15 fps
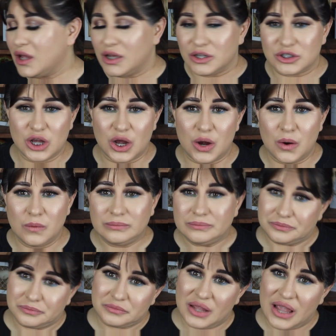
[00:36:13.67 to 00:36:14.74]
So
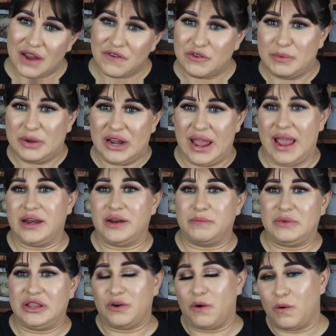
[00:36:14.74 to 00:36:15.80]
everybody hated
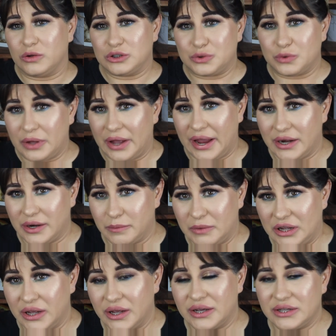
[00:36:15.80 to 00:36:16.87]
me. The whole school hated
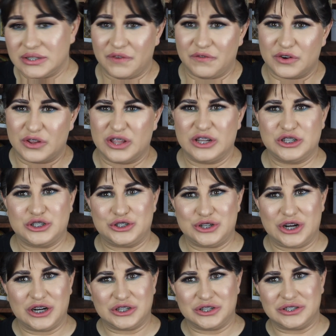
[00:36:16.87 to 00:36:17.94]
me except for the
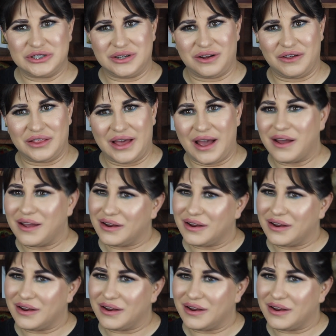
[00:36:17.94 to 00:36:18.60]
instructors and all that.